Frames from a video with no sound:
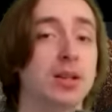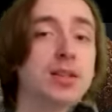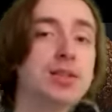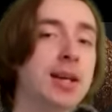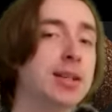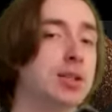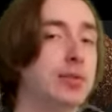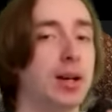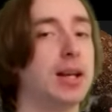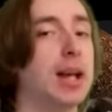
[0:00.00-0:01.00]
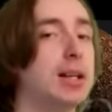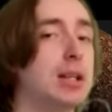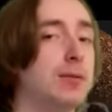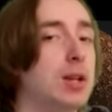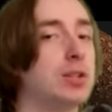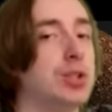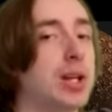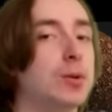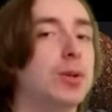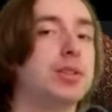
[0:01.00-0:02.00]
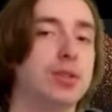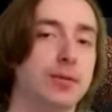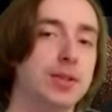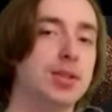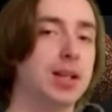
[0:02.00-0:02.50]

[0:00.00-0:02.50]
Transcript: to satisfy any of your general surfacing